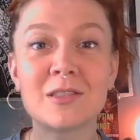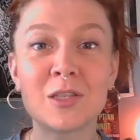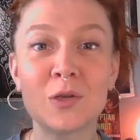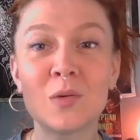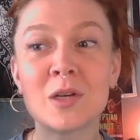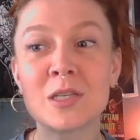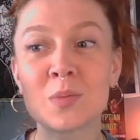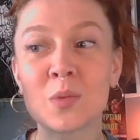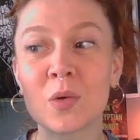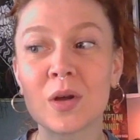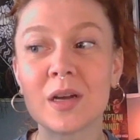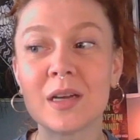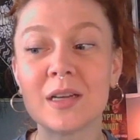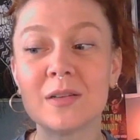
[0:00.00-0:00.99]
to
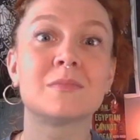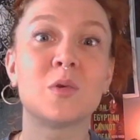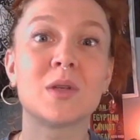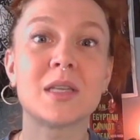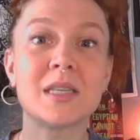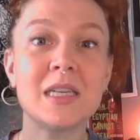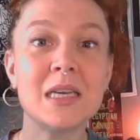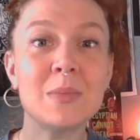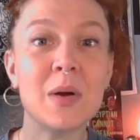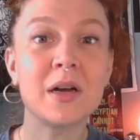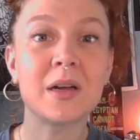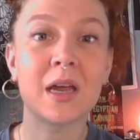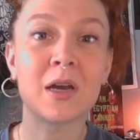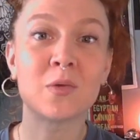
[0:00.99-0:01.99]
explore it with a tea
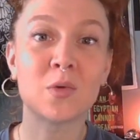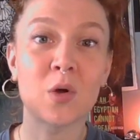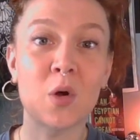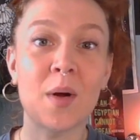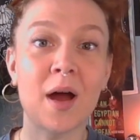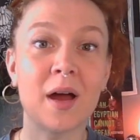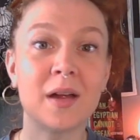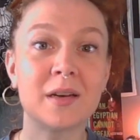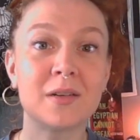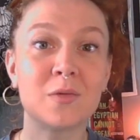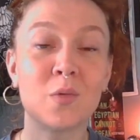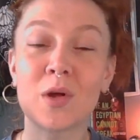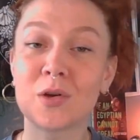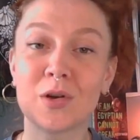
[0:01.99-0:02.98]
monk and a robot
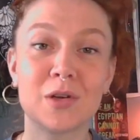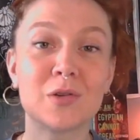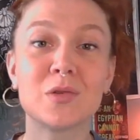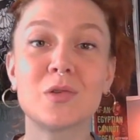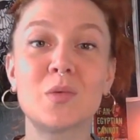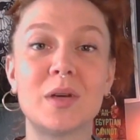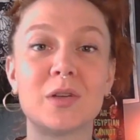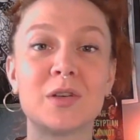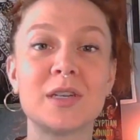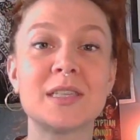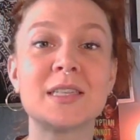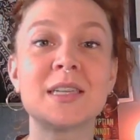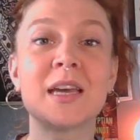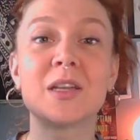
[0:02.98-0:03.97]
wandering through the wilderness
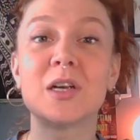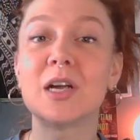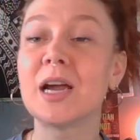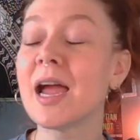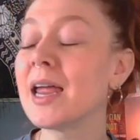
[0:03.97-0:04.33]
together.